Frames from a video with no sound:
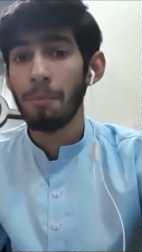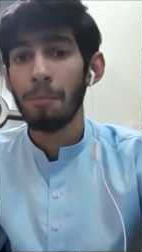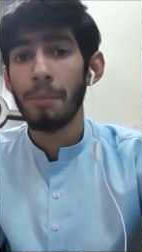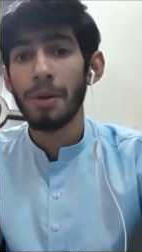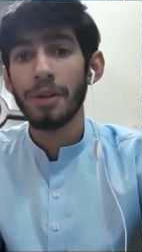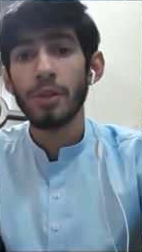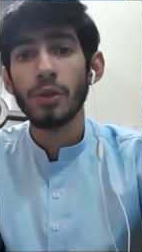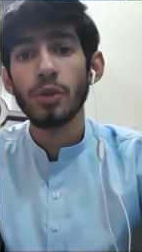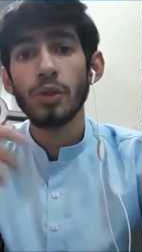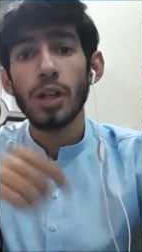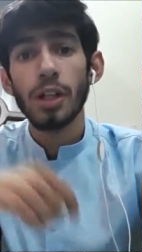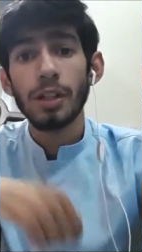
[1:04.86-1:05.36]

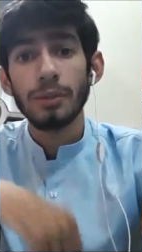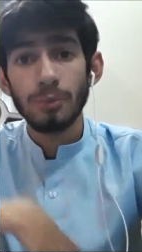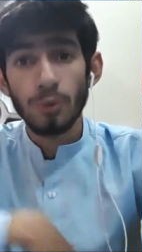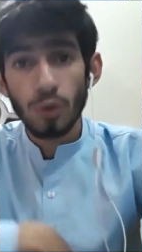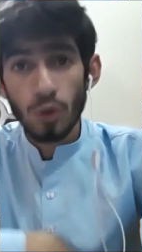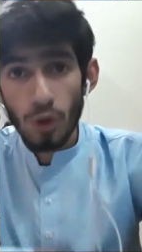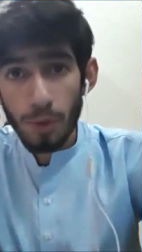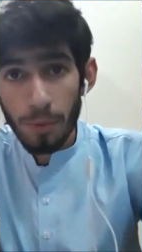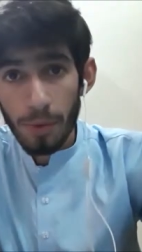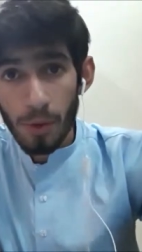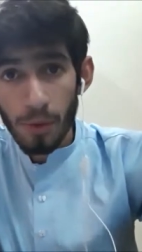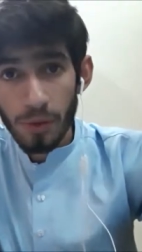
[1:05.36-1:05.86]
But to talk
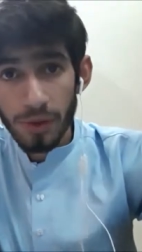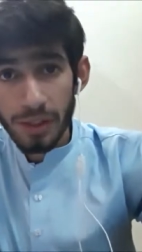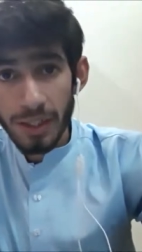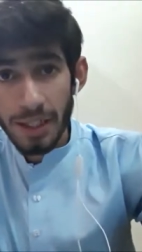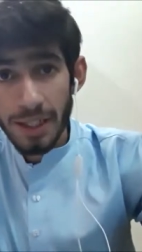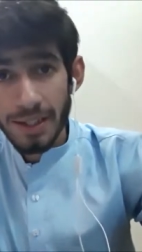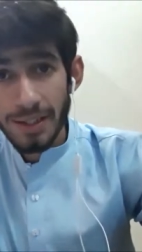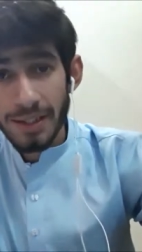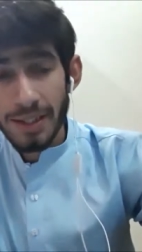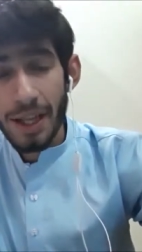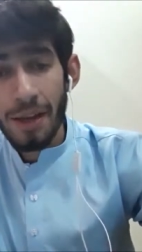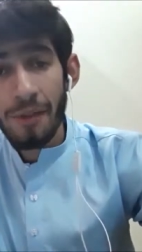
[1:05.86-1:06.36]
more about
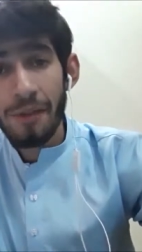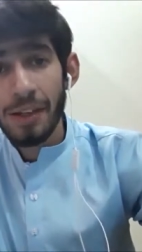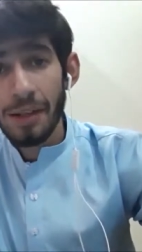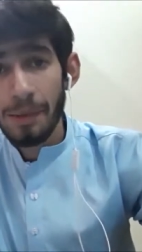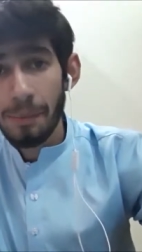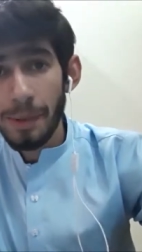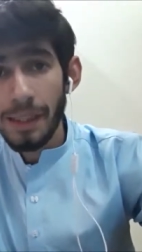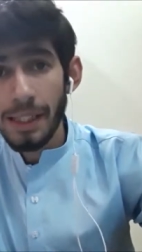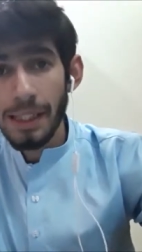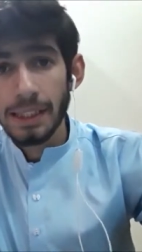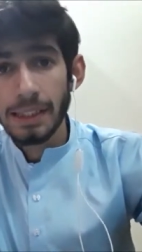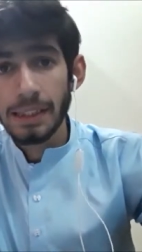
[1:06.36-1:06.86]
its
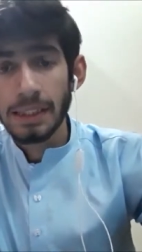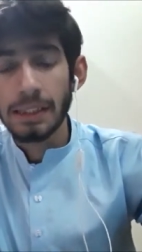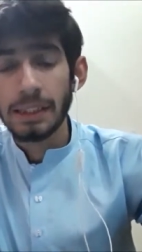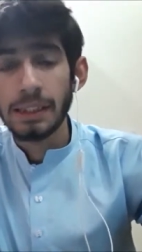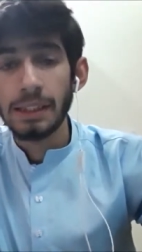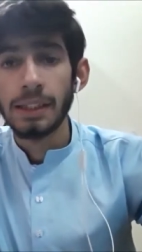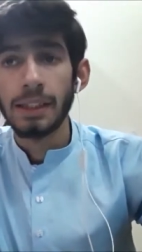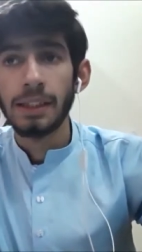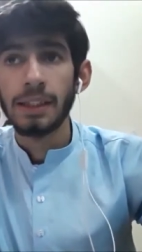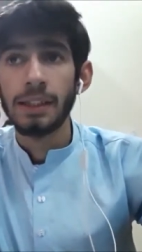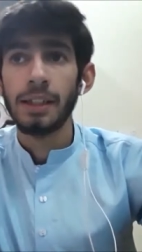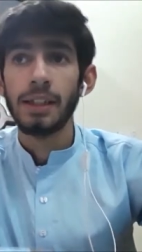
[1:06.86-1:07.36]
availability,